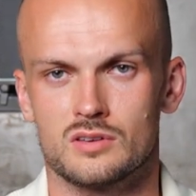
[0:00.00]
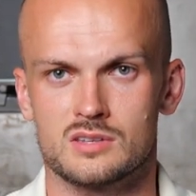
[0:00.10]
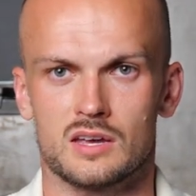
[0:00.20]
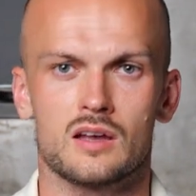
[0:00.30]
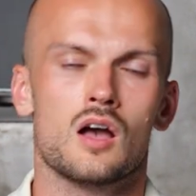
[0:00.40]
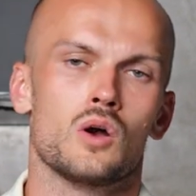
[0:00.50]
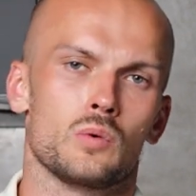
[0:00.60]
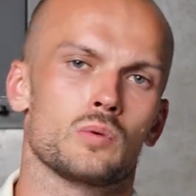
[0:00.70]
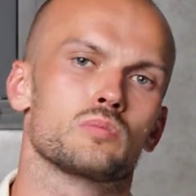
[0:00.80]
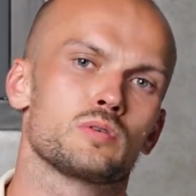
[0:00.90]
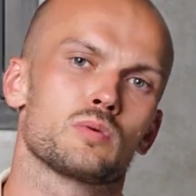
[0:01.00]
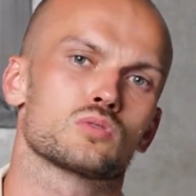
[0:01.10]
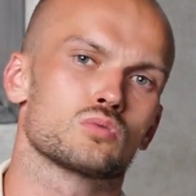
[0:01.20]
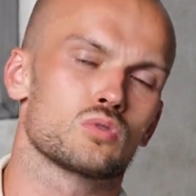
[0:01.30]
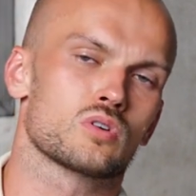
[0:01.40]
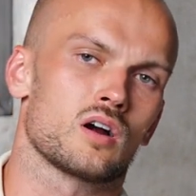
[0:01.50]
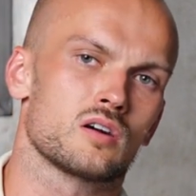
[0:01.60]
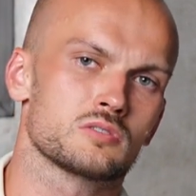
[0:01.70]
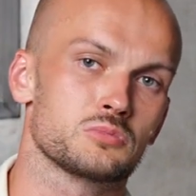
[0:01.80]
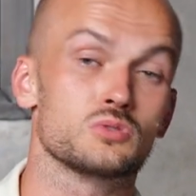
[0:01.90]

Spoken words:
It's like we want people to work hard,